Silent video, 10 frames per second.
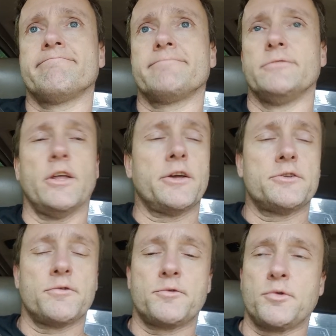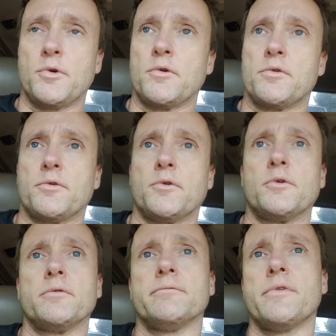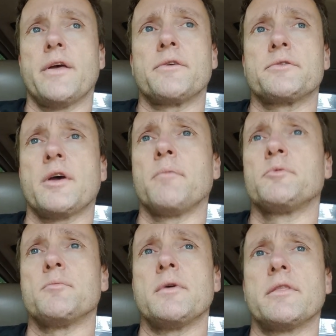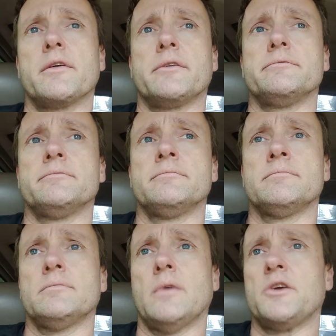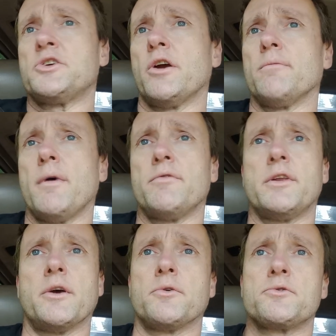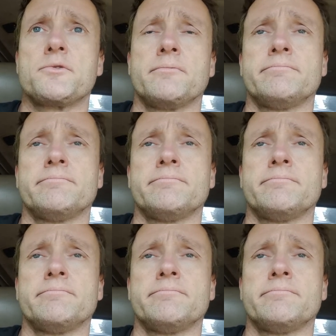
nuggets of truth or things come to me that I share in my videos.